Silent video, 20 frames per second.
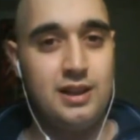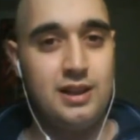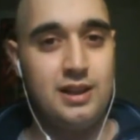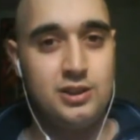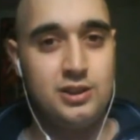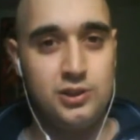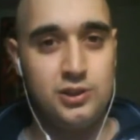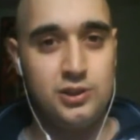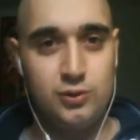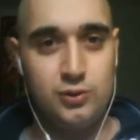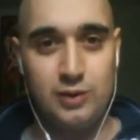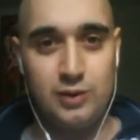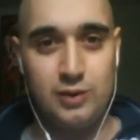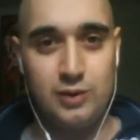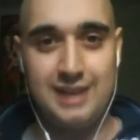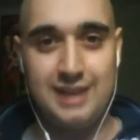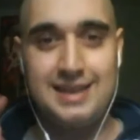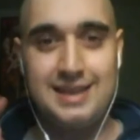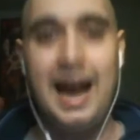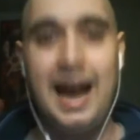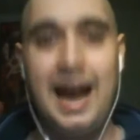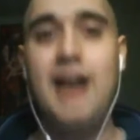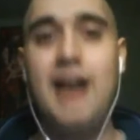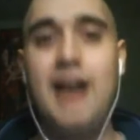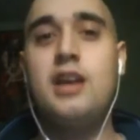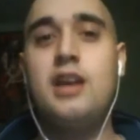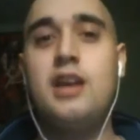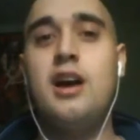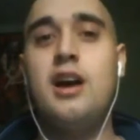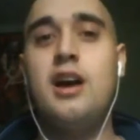to
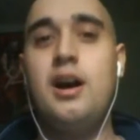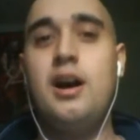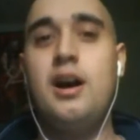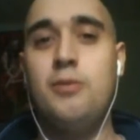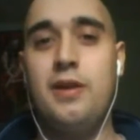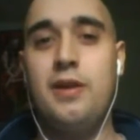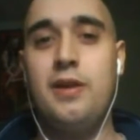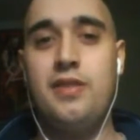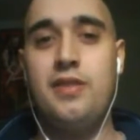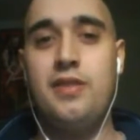attack God with,